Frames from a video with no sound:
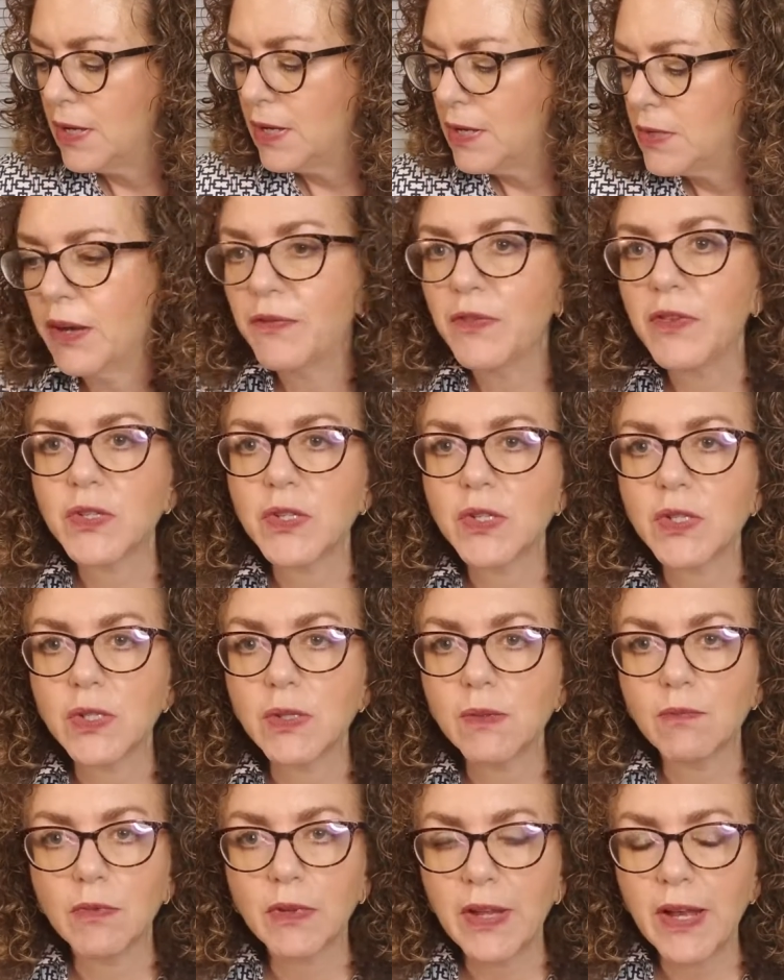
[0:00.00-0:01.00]
If this
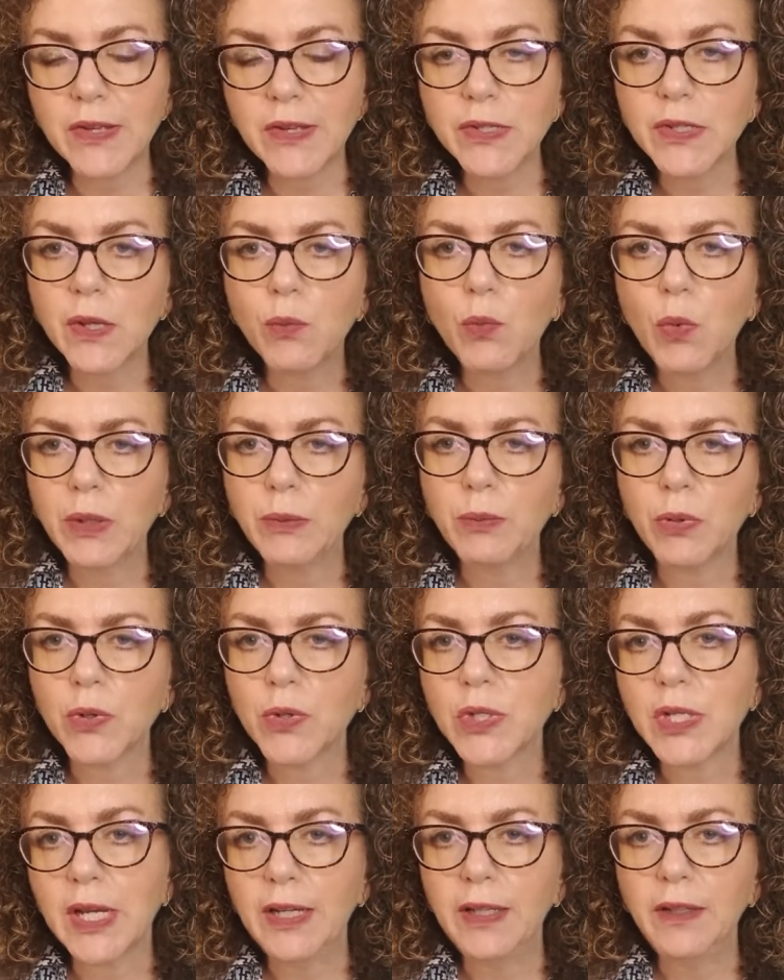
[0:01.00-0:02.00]
is less than
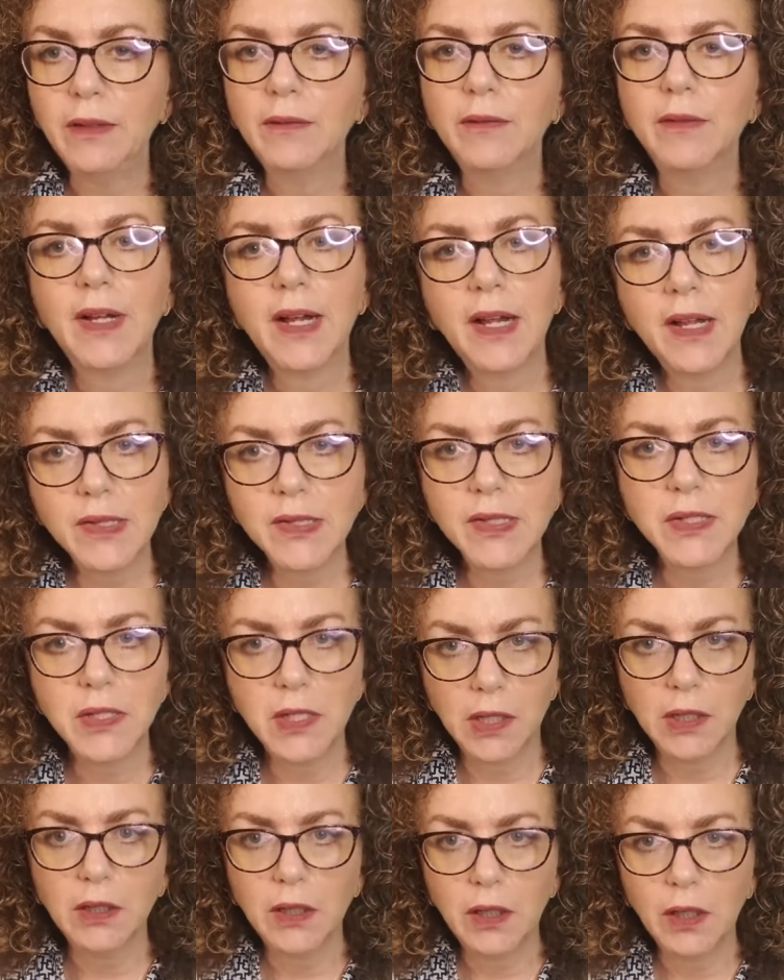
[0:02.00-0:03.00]
1%, it's
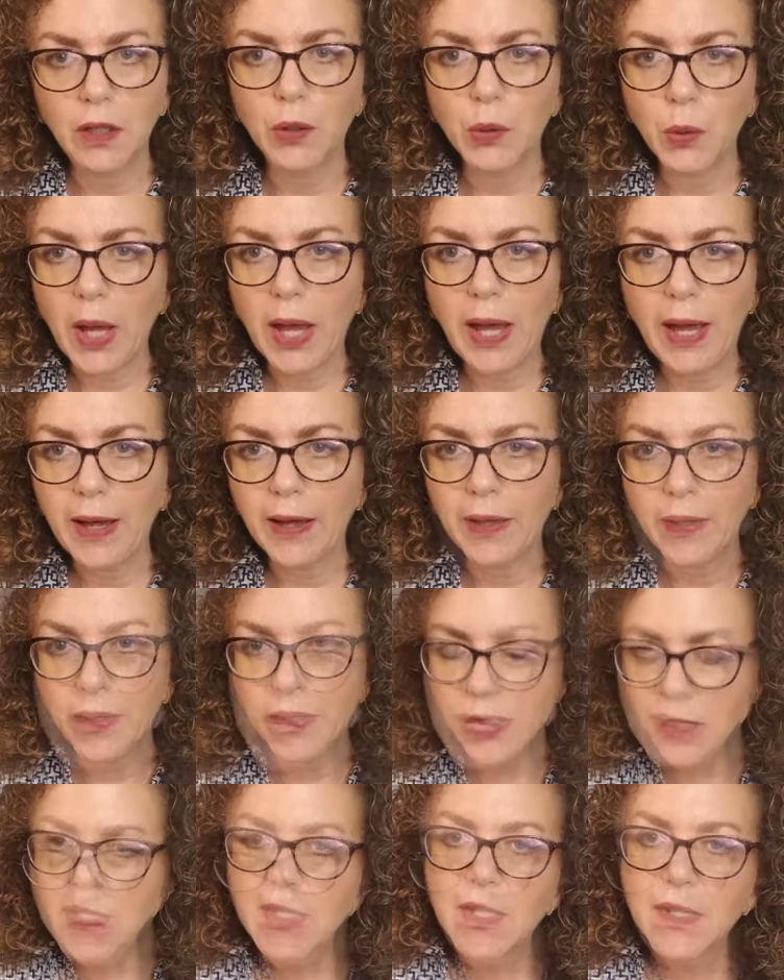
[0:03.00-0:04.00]
still okay. For
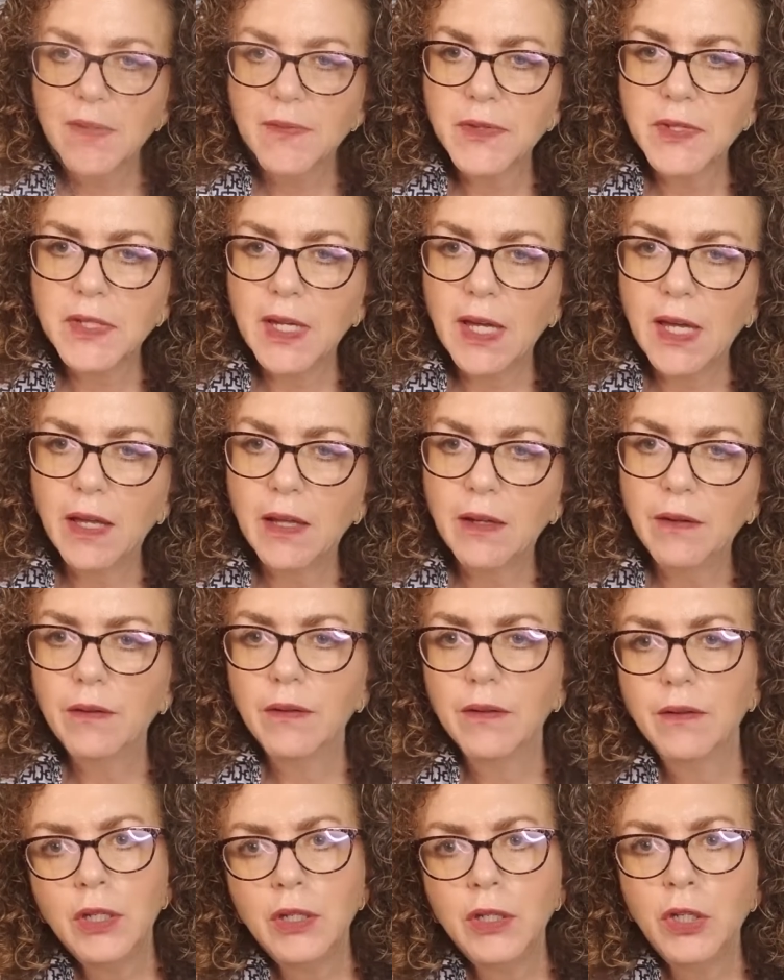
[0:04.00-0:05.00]
sensitive
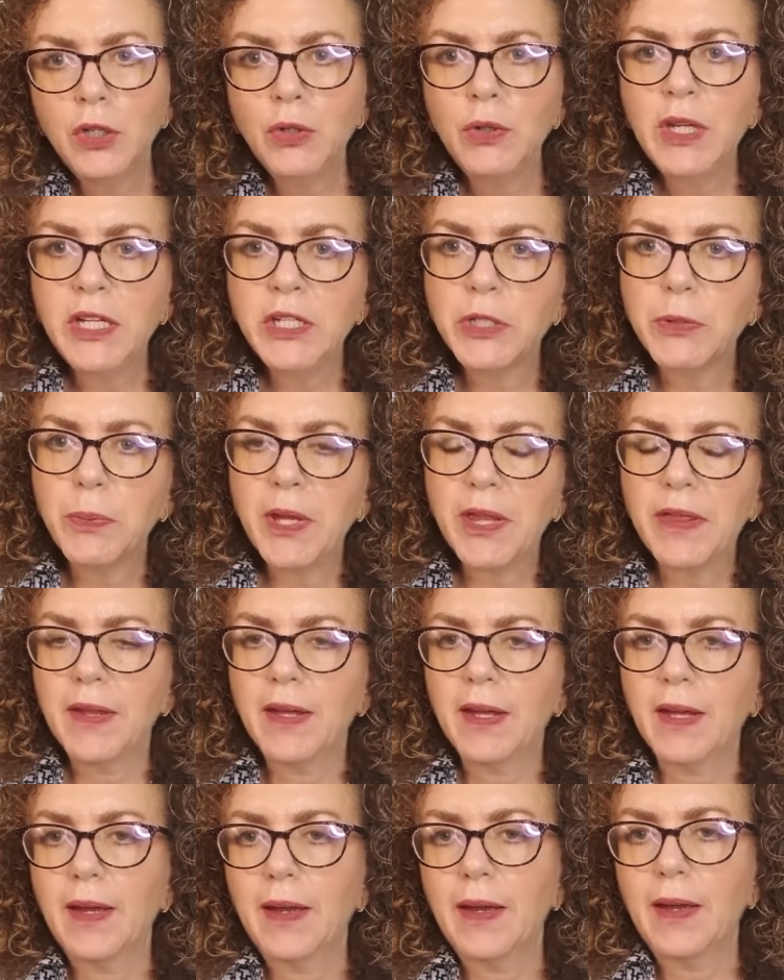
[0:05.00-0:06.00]
skin, you need to be
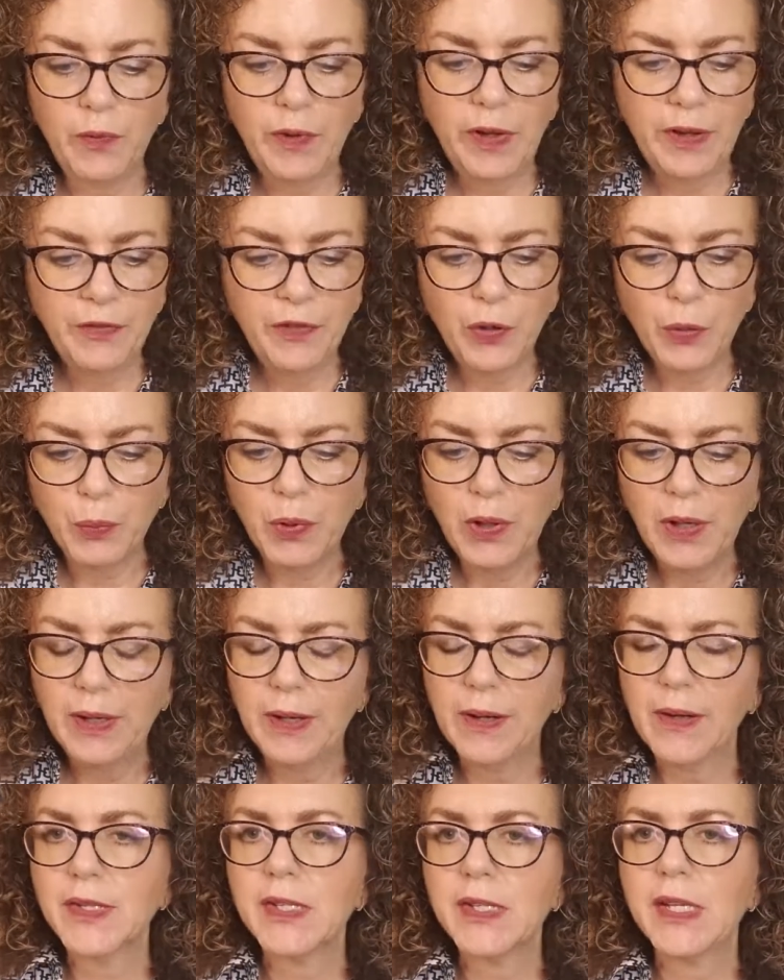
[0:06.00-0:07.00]
thinking if your
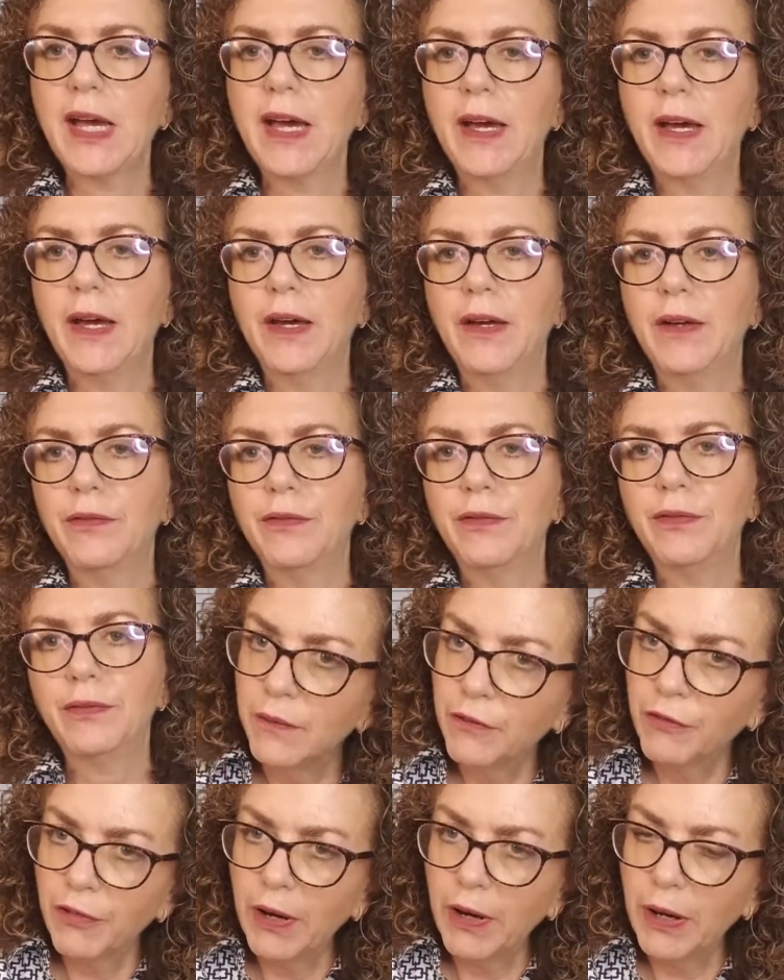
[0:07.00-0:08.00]
products have
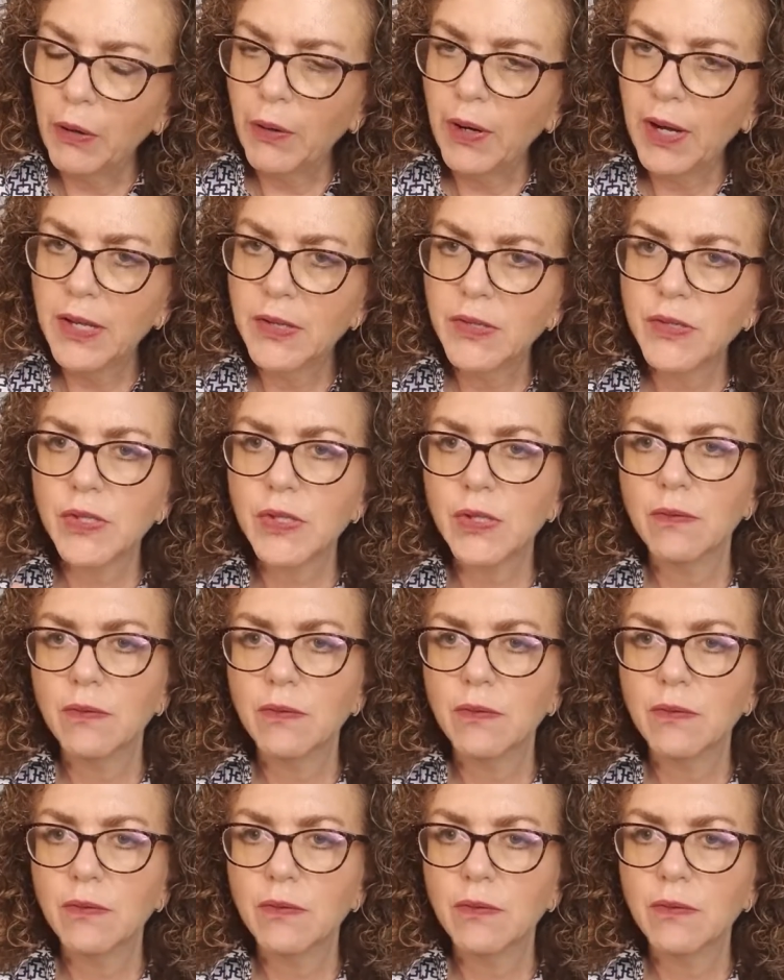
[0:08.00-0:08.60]
fragrance,